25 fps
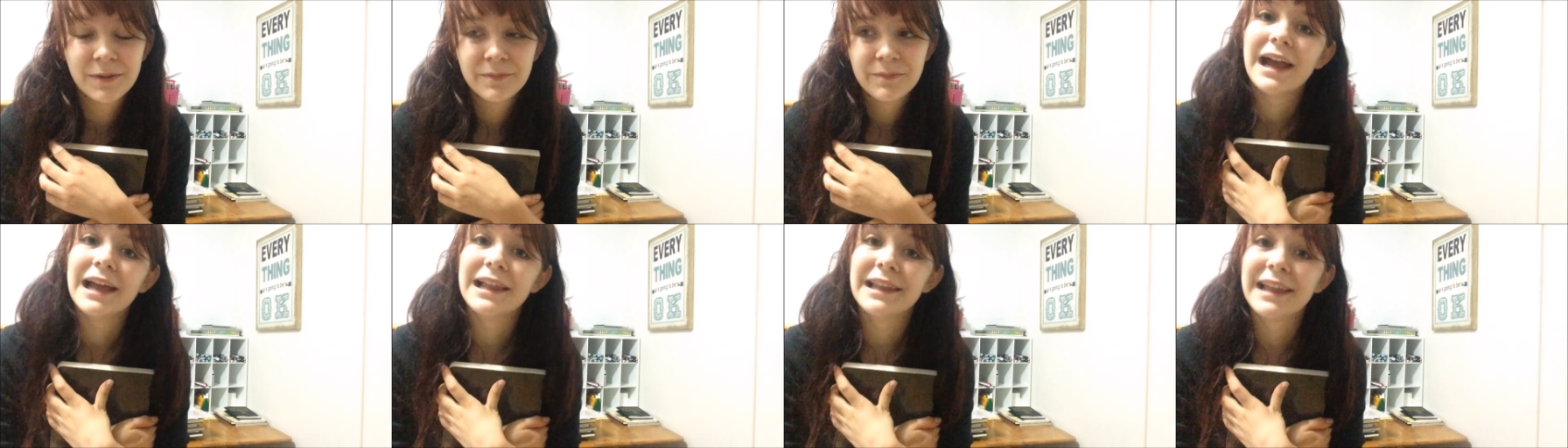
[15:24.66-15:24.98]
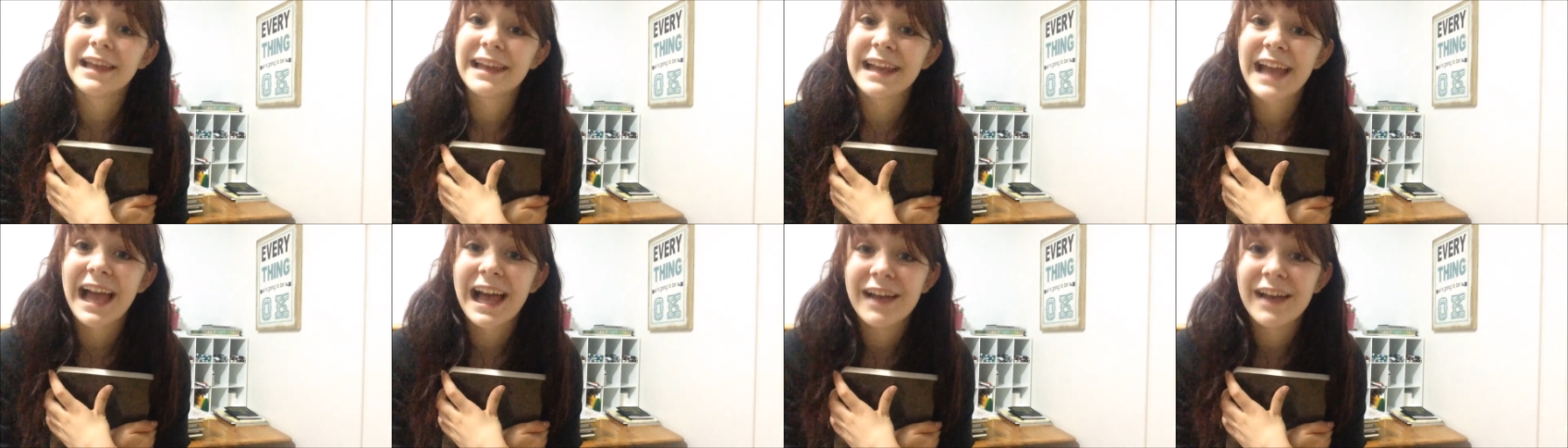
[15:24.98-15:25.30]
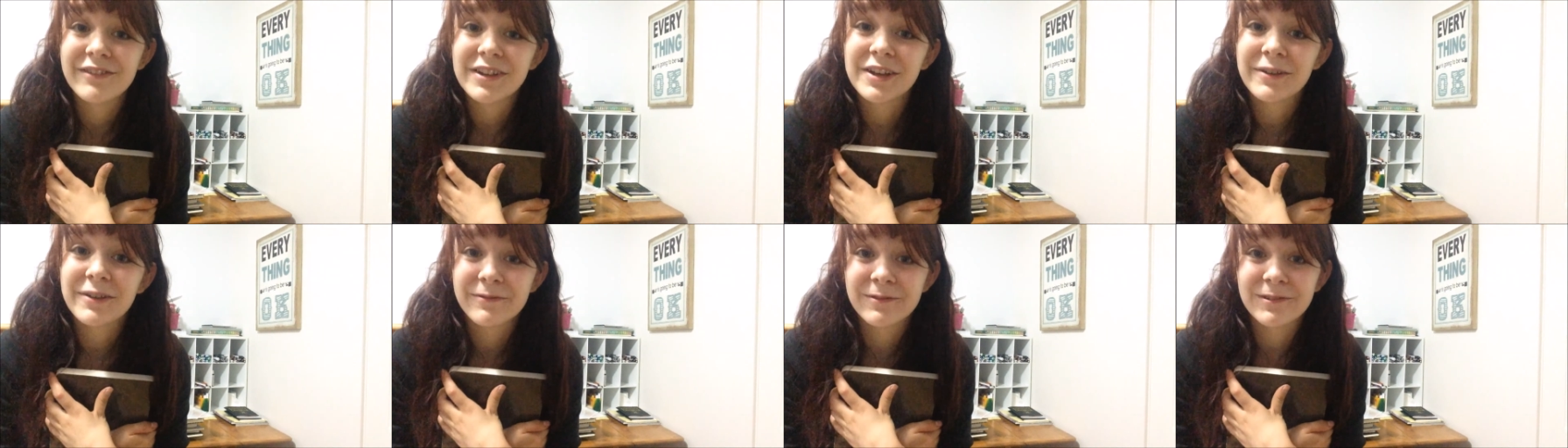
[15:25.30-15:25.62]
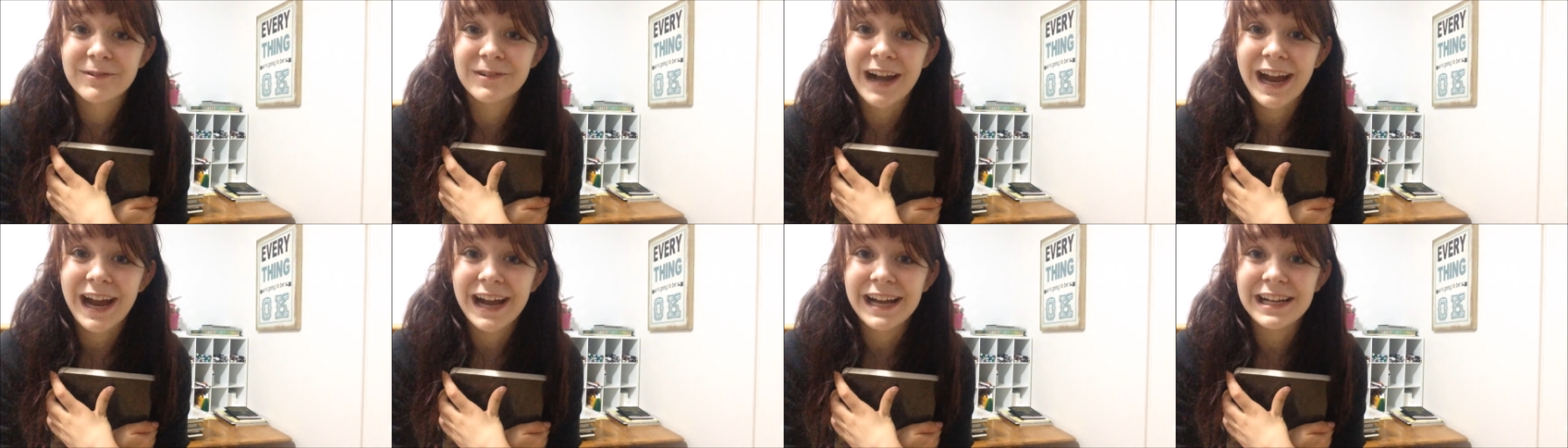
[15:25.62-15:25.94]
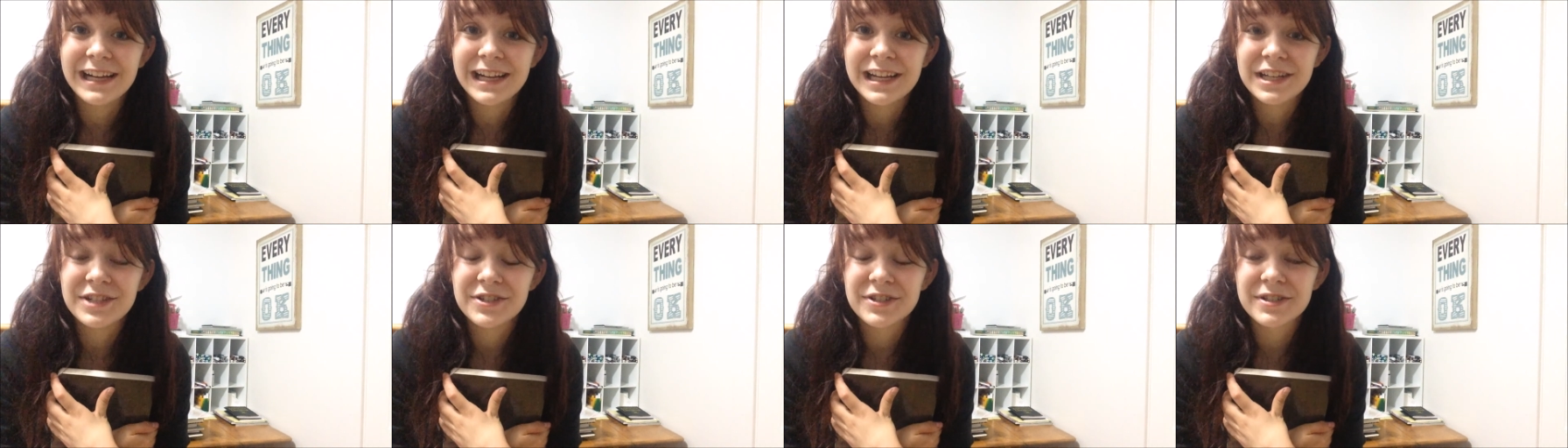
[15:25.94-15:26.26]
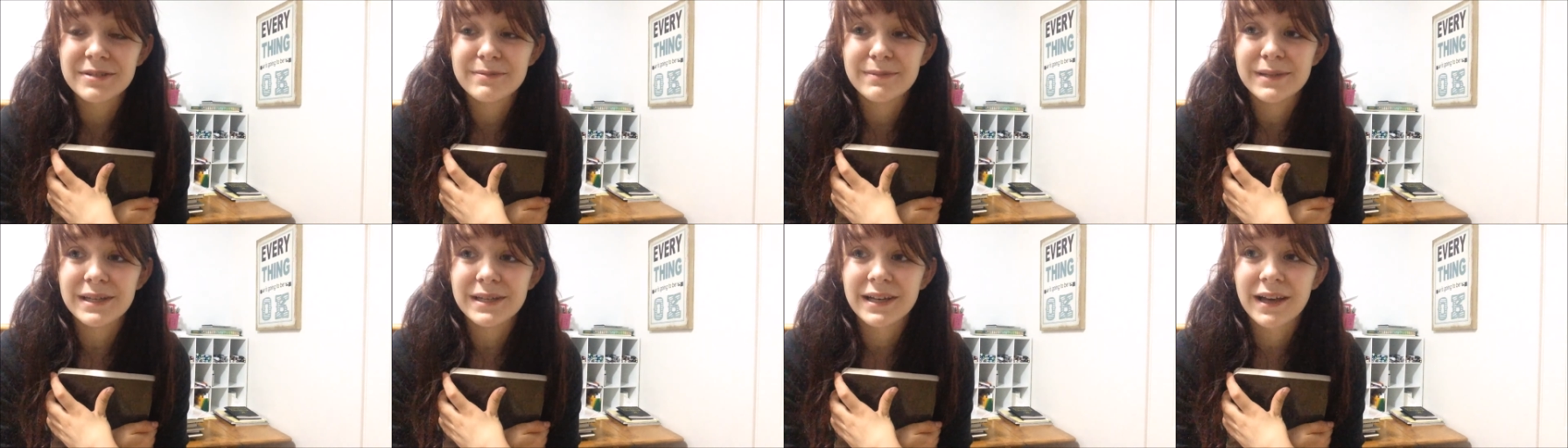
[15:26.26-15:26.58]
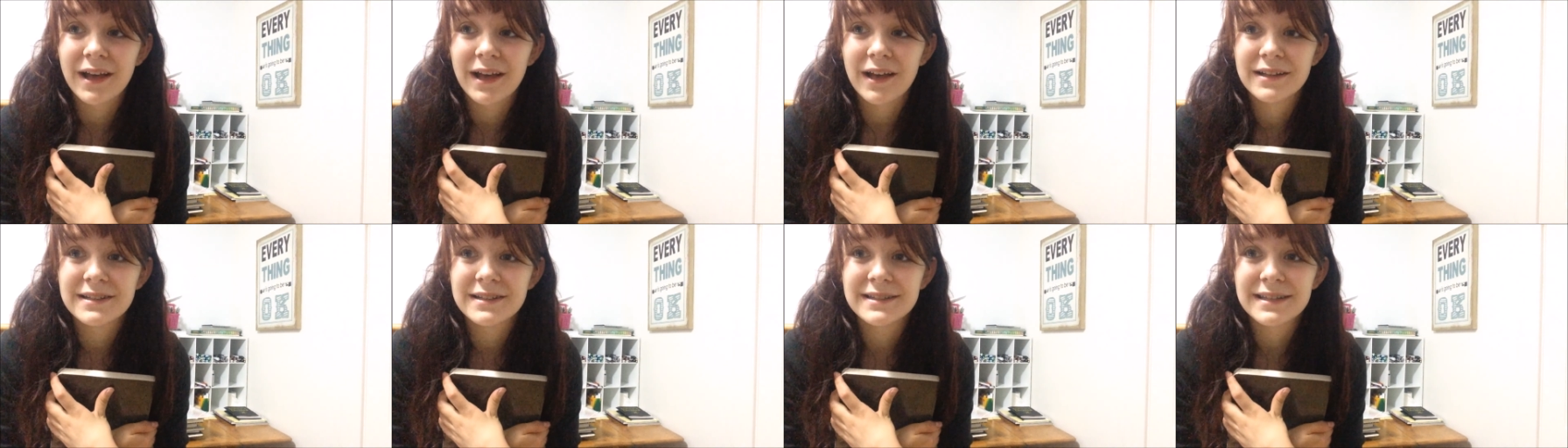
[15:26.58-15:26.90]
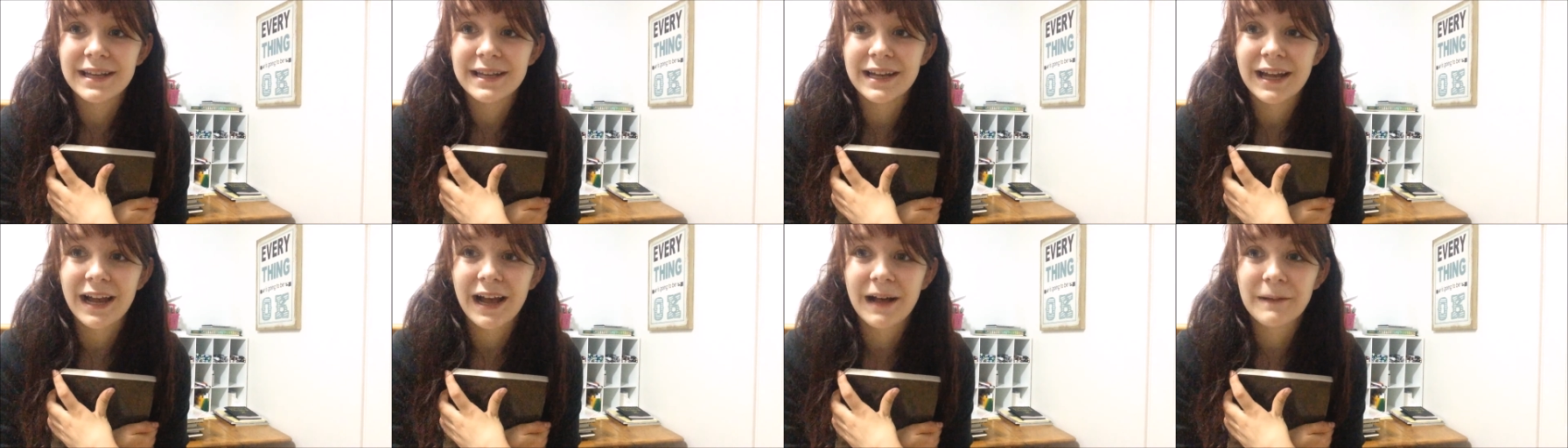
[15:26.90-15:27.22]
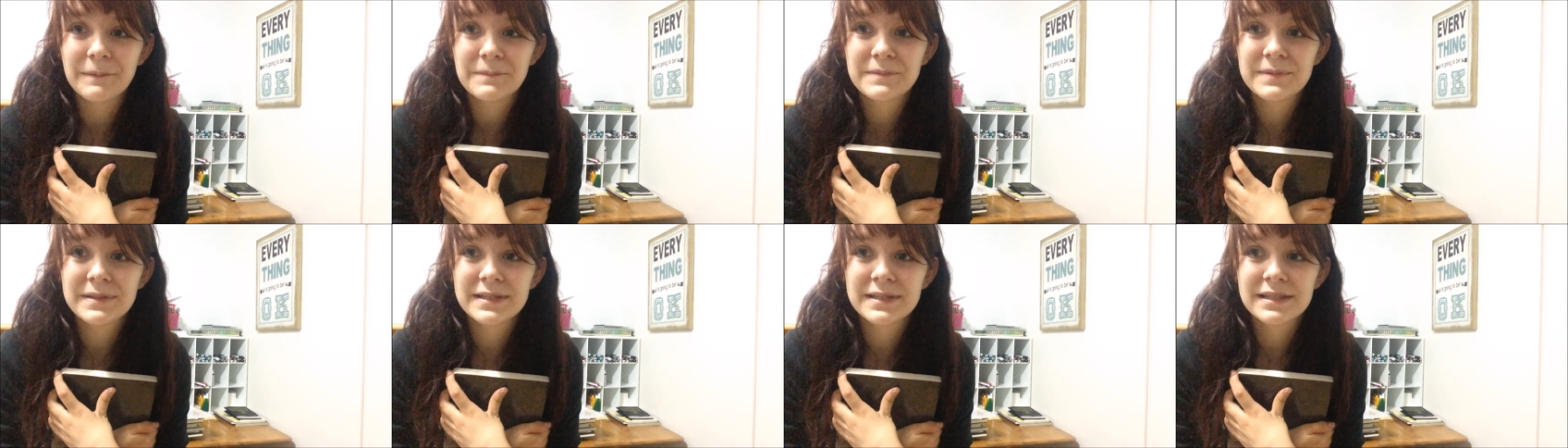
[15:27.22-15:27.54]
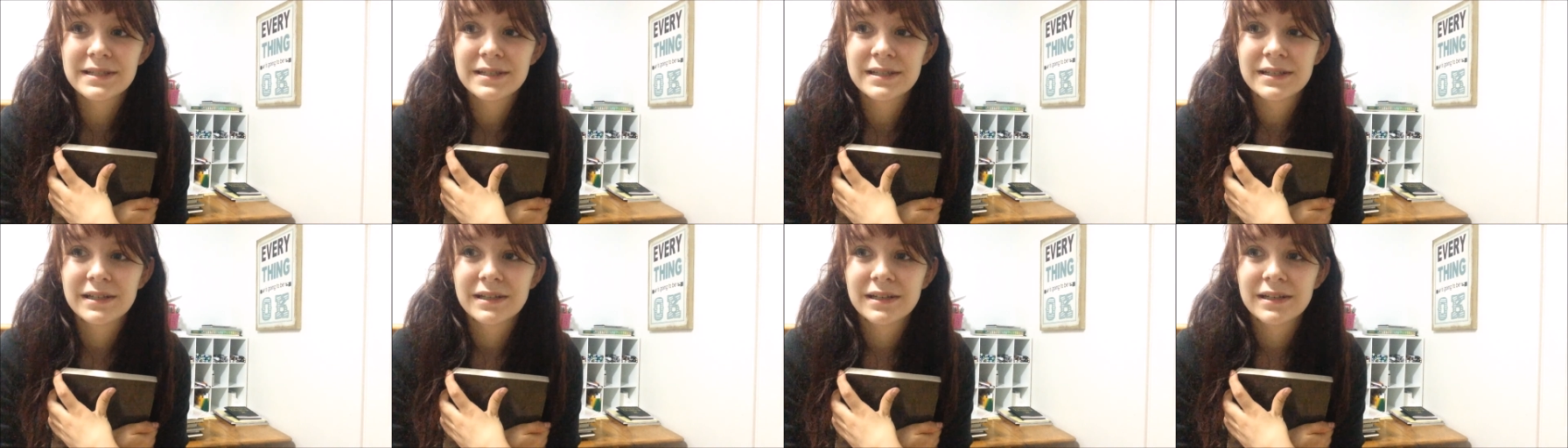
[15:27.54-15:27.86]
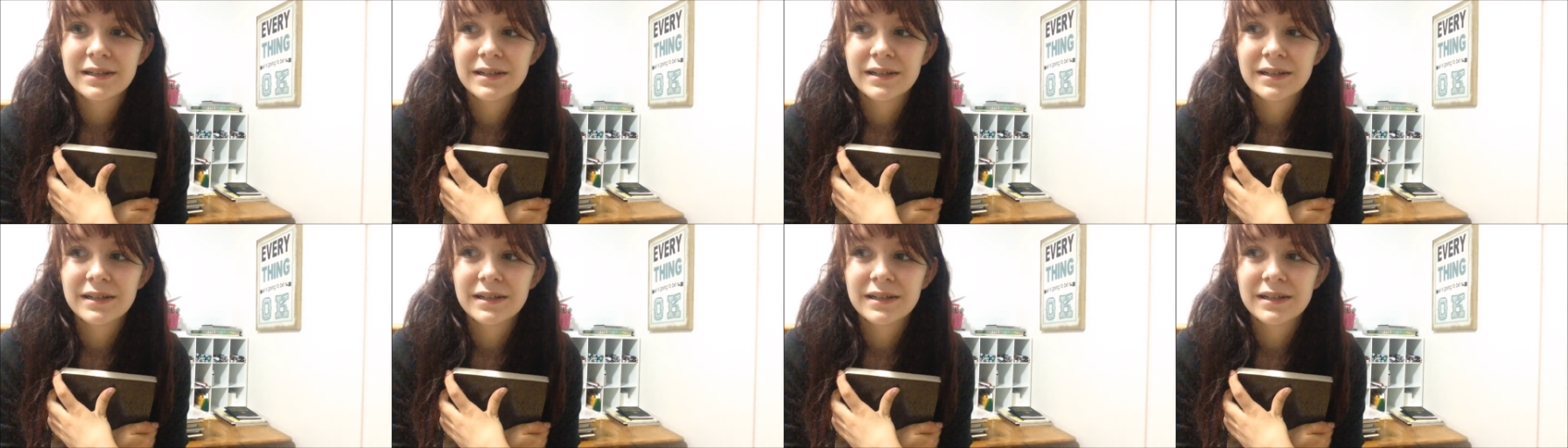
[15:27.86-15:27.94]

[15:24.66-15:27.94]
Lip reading: I like having a variety just because it helps